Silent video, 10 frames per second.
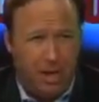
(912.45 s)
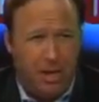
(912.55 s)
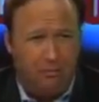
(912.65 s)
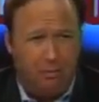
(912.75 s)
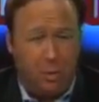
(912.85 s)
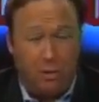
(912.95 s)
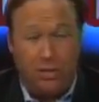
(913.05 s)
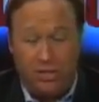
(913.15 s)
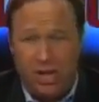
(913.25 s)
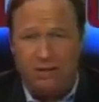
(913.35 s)
And, of
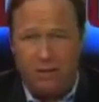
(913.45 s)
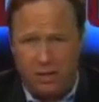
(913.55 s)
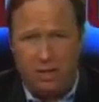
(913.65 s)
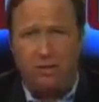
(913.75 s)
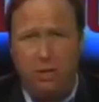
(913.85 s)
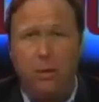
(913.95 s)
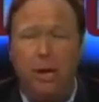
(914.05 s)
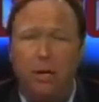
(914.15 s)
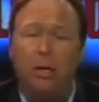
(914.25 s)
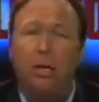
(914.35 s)
course, it's the Navy SEALs
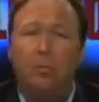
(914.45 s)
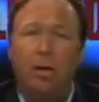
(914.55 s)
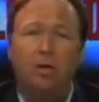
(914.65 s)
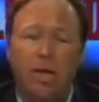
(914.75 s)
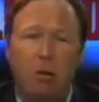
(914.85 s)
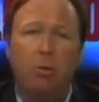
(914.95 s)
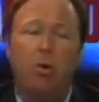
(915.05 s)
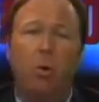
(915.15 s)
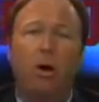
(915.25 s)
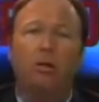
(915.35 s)
doing it because they were
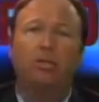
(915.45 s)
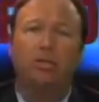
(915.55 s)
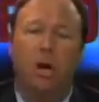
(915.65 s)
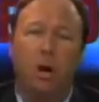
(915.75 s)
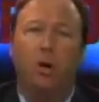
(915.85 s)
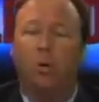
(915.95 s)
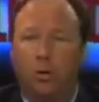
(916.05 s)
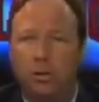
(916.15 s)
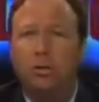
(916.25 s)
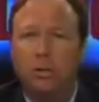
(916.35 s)
the ones
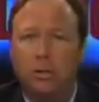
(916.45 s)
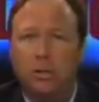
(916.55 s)
told